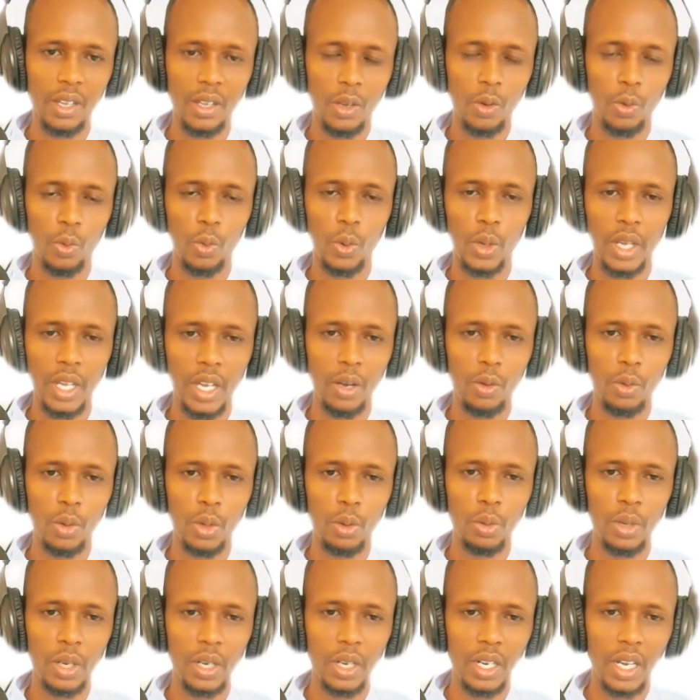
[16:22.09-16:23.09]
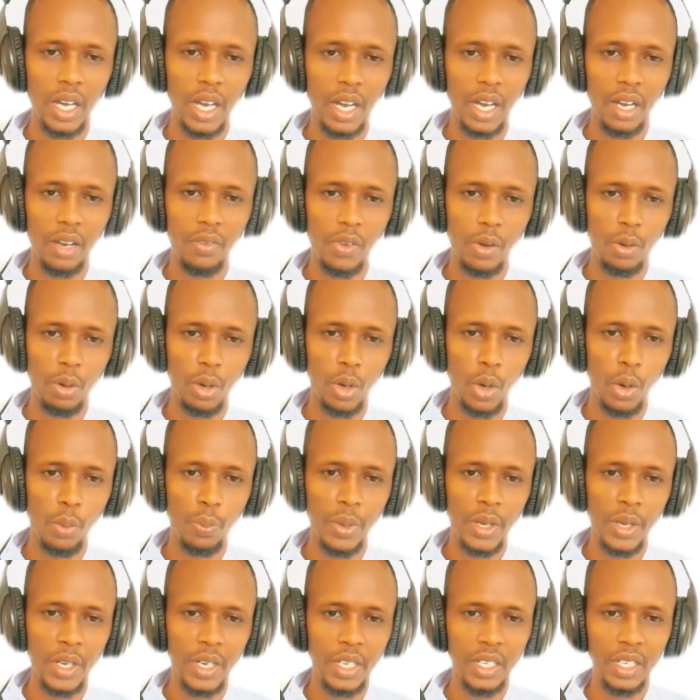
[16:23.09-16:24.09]
where we will have our
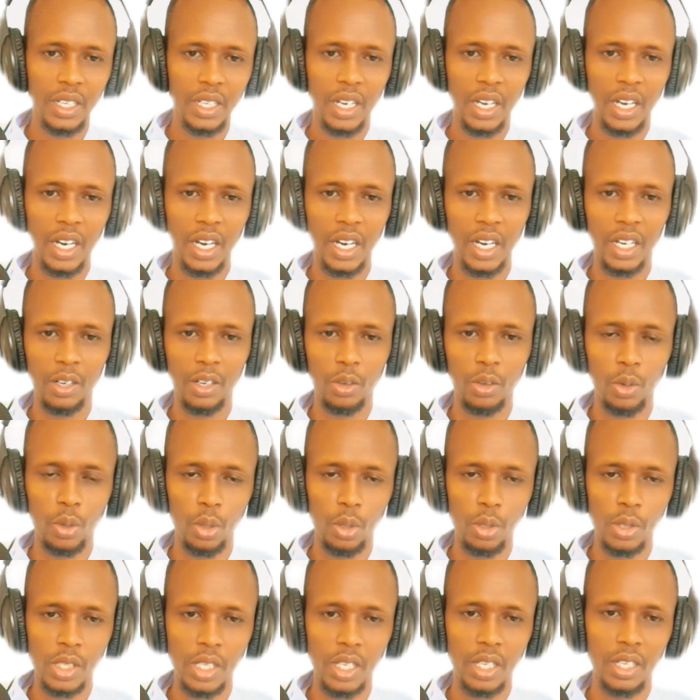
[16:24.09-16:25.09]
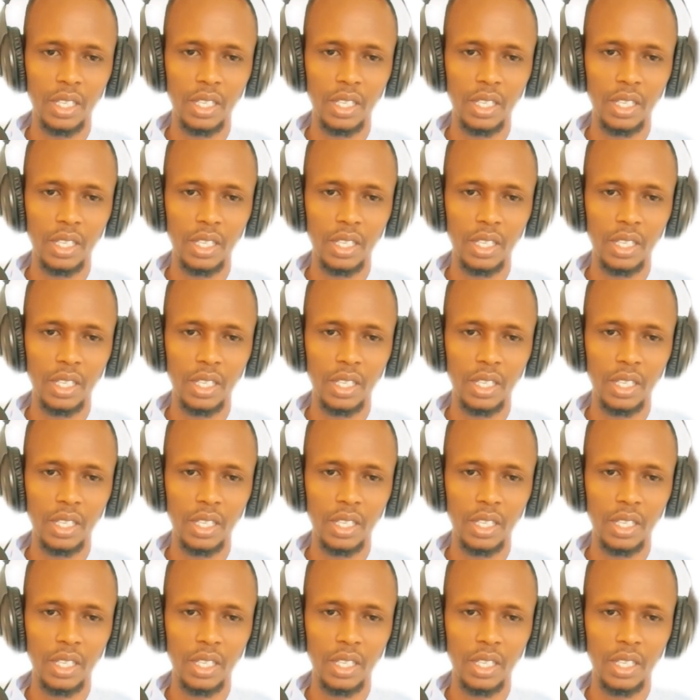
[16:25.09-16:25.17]
opening and closing,